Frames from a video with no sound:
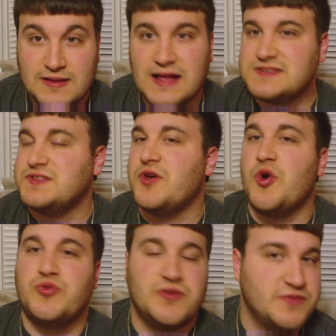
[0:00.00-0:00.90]
That's the
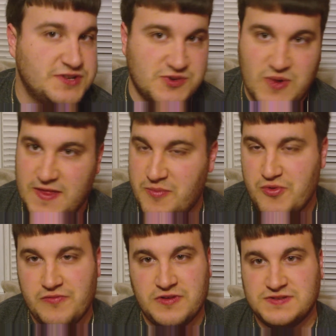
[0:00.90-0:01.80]
only reason why the
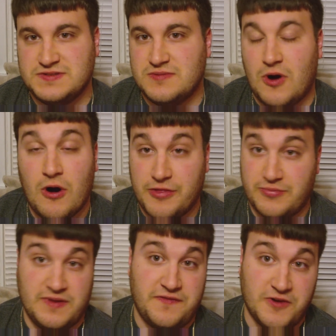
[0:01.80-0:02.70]
movies, all
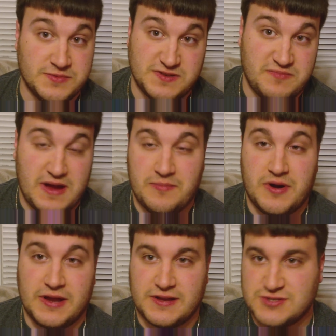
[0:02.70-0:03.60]
three films have made
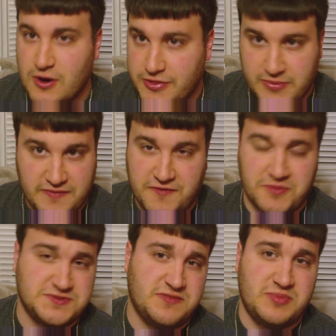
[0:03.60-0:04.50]
money. Because all three
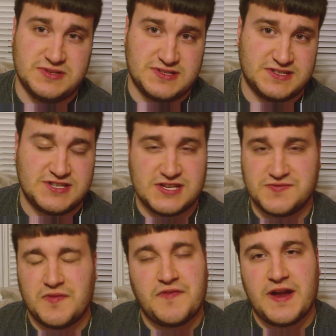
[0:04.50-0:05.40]
films have been
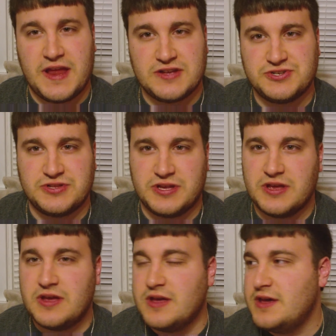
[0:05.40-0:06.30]
successful financially.
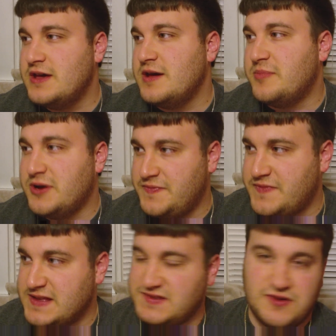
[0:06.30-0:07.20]
But
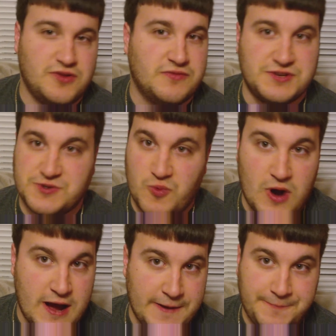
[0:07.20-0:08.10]
that's the only reason
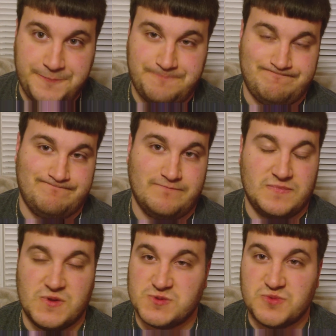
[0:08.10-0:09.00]
why
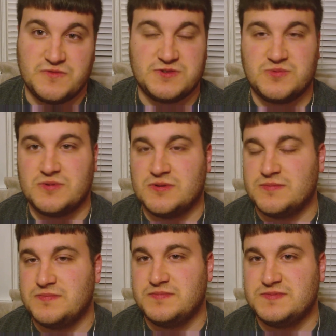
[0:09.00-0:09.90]
those movies were
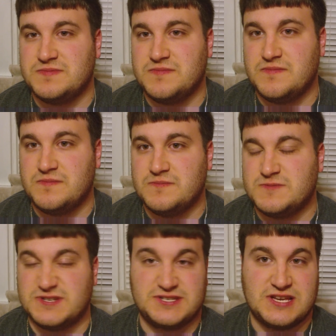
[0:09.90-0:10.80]

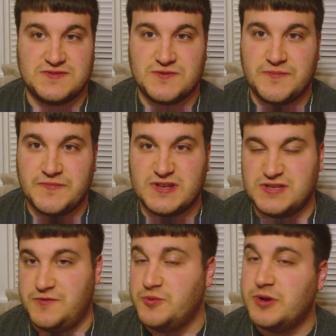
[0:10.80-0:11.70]
successful. Because
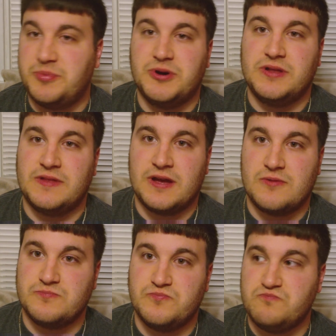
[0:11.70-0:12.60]
if you would have put, like,
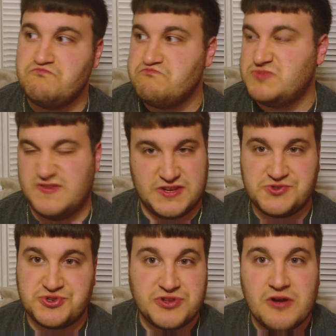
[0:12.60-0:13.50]

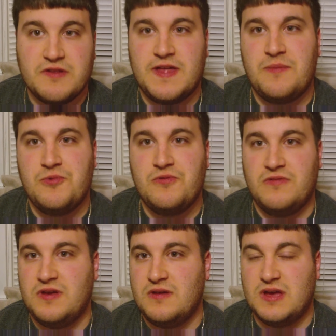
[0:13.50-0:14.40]
Sylvester Stallone in that
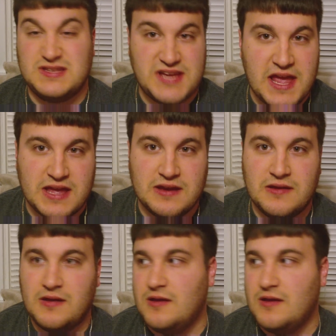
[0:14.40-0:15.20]
movie and Taken,